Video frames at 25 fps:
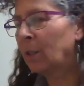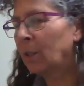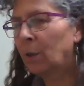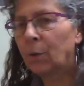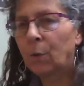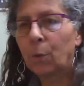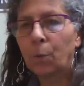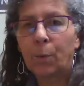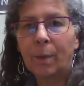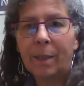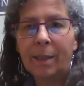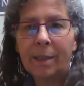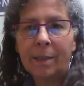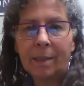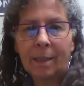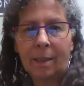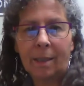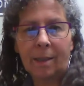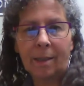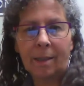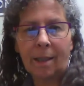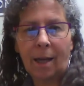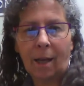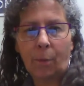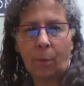So the
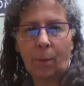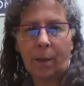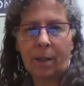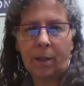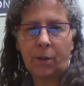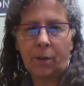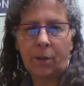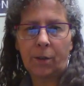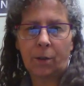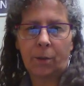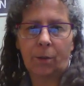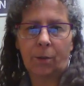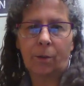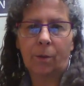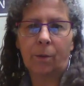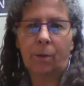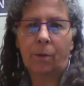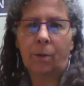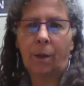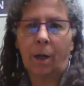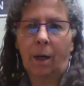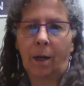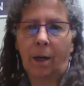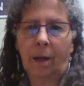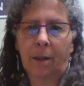reason that we
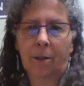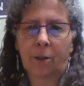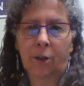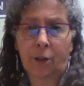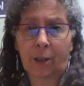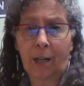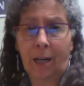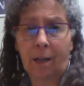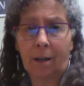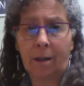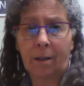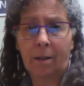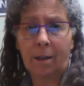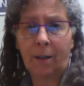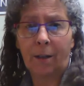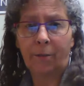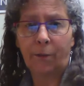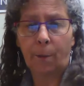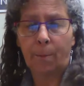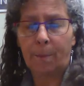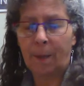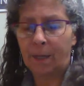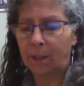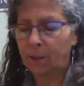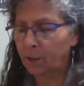do share
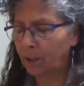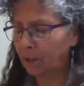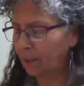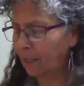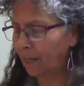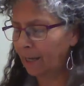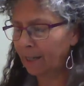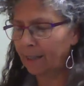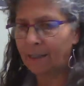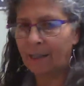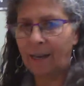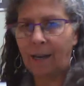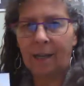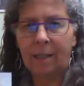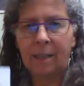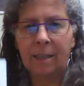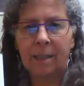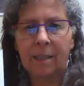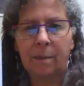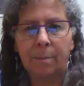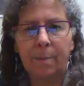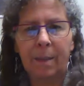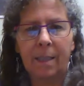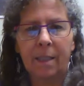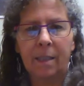information like that
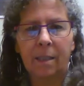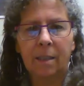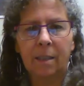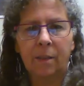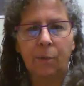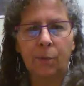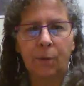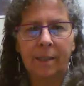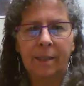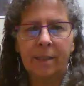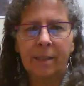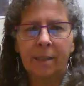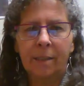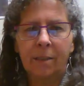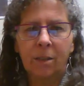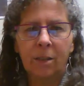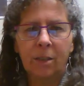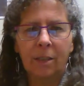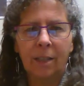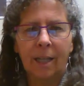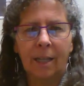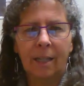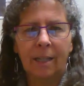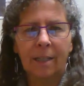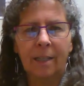is because of
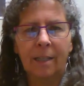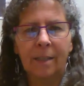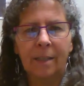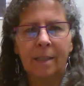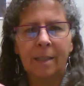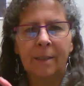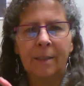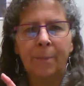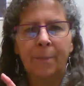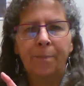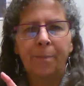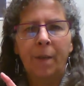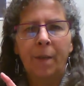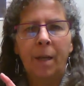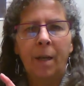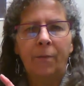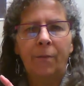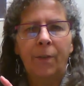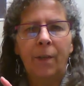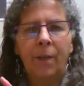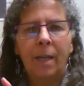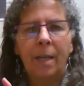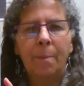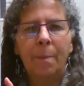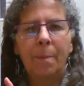research like this.
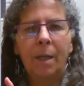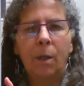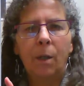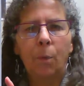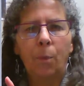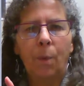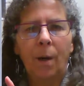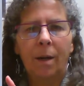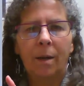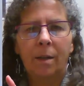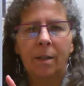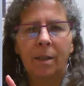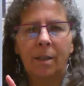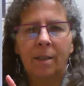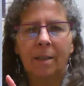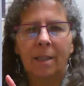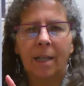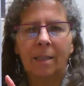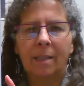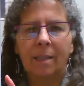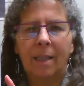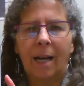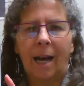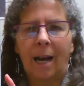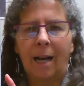Phonemic awareness
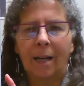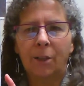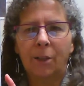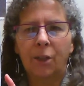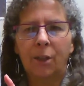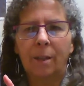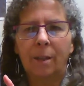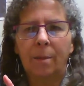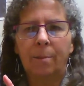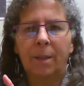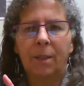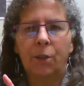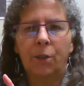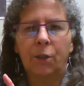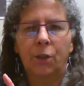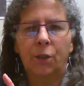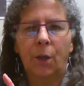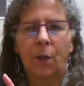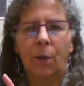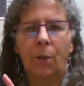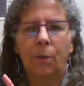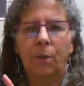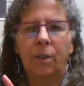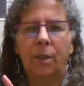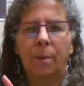has actually been
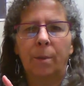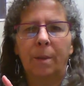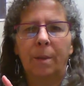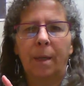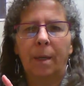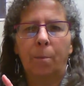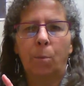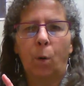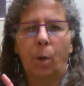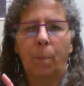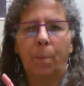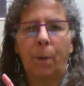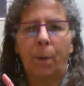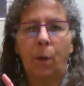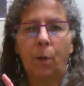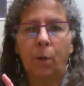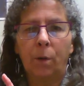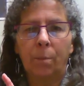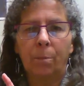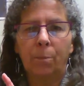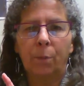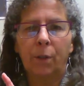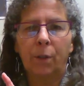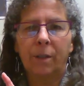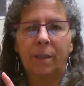shown to be a more
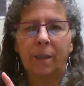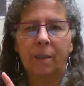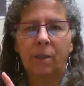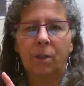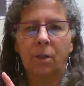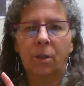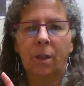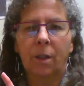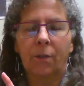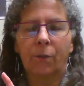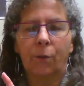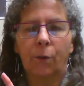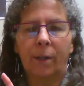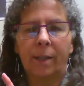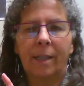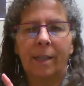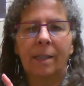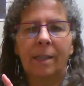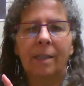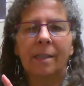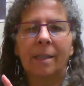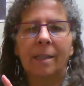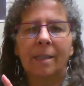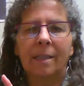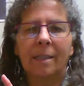potent predictor of
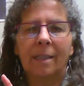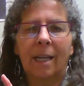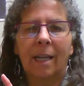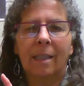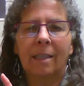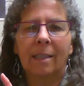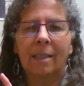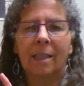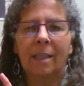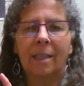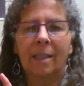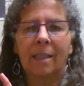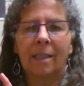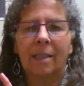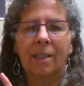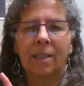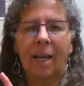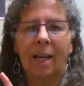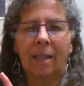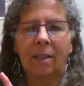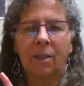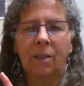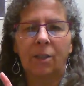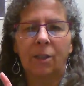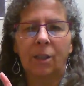reading success than
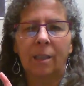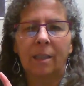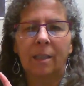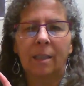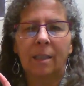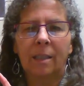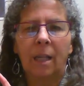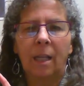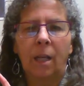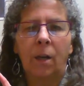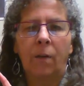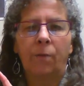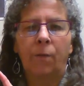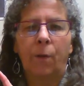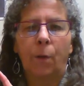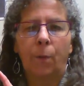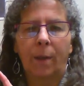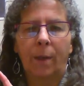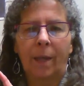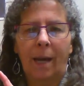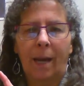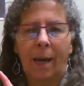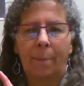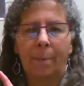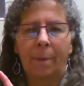intelligence,
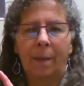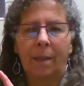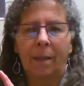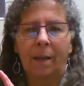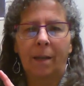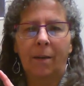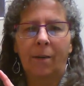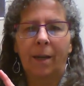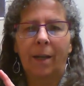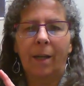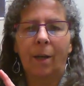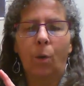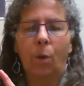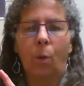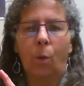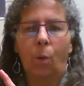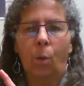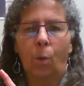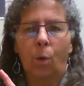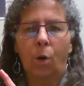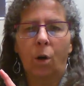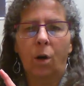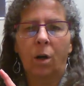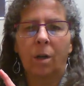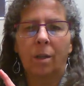vocabulary,
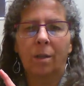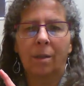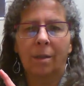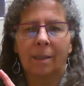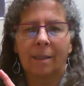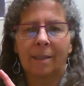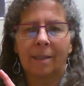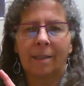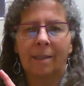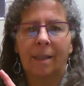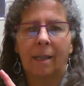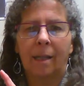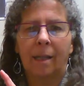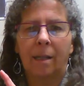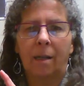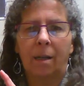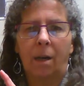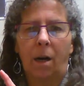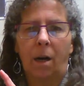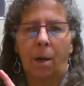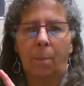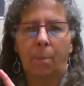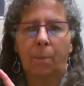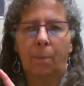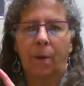or listening
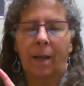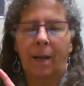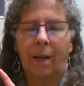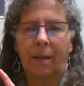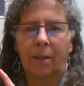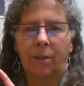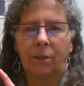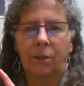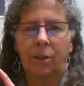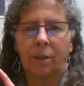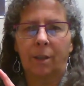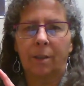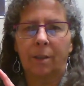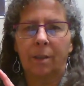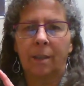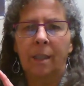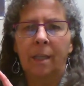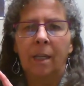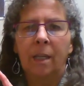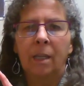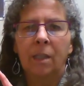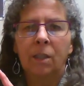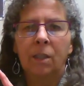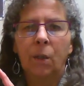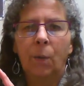comprehension.
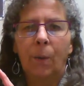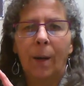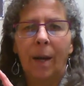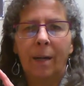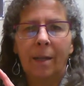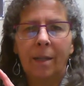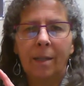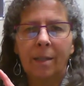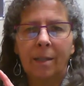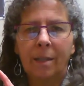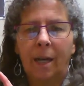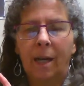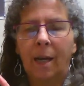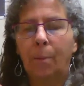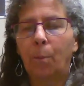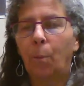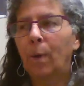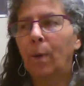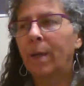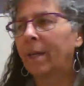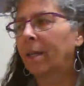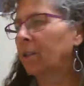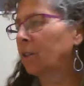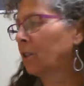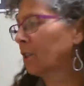So anytime
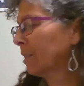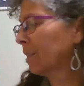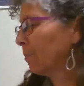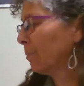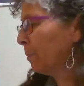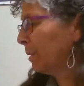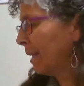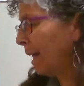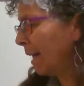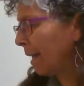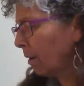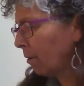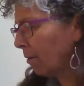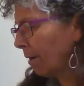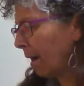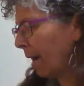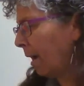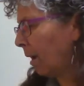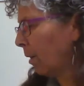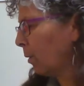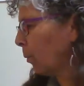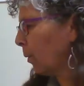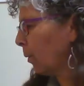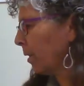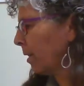we can just play
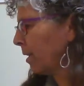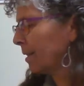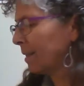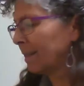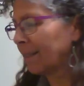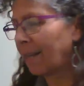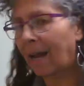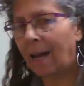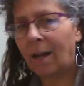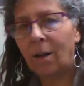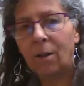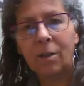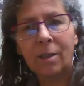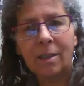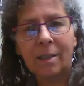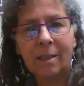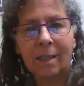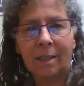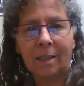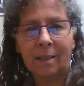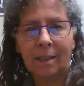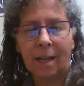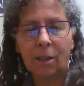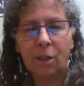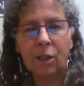around with the sounds
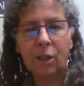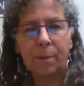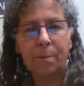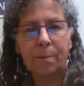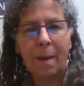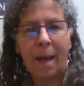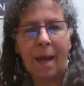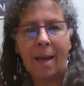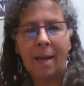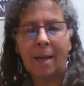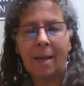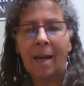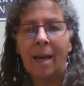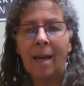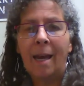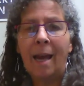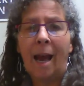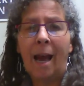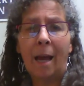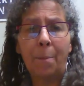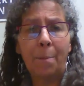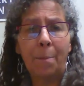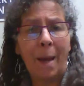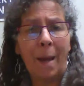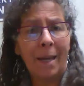that letters make
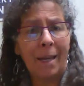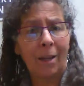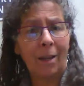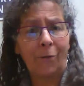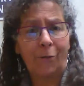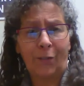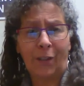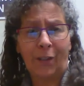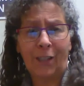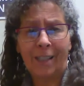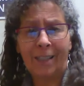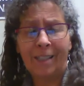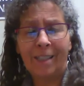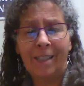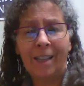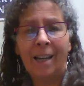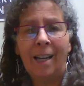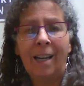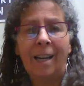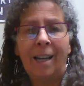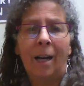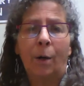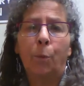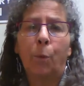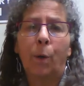and make it fun,
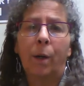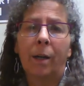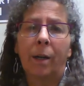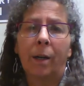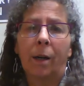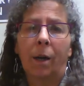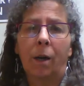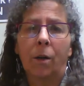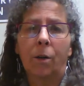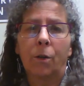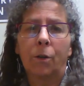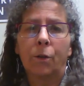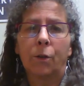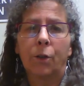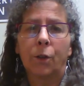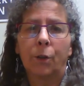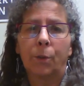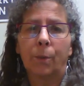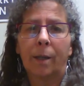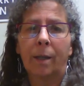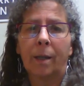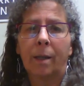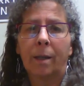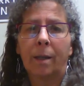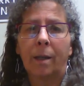we are
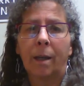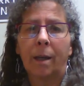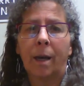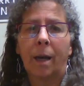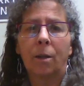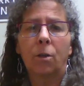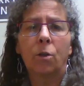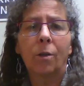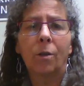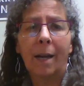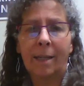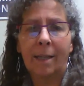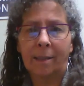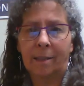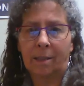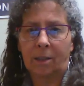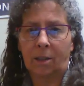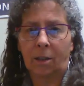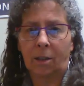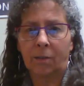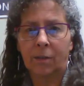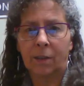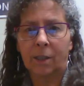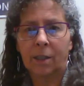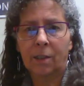doing a great
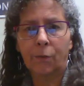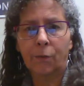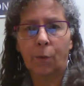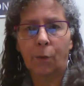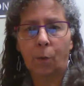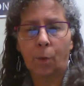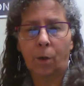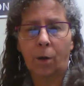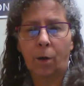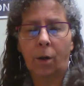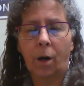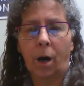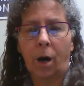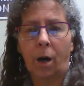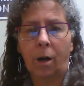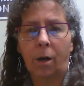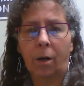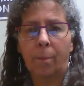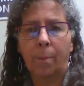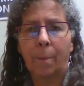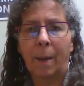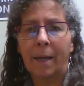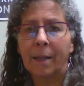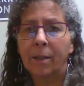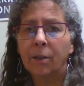service for
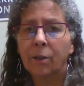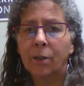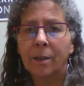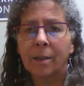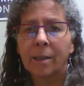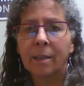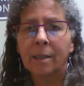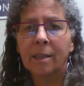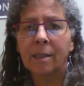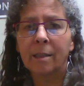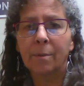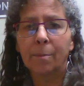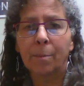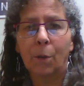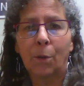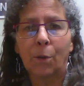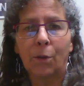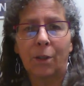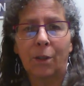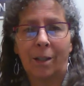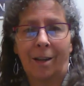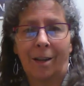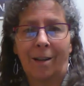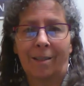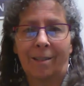our patrons,
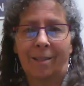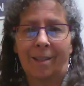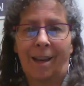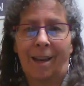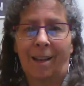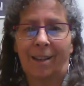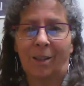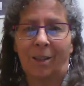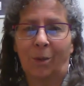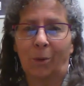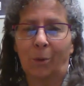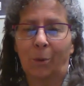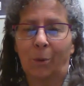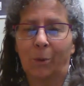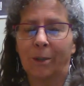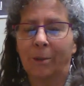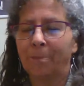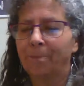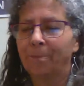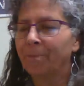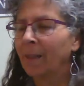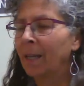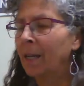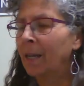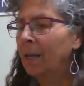both young and old.
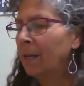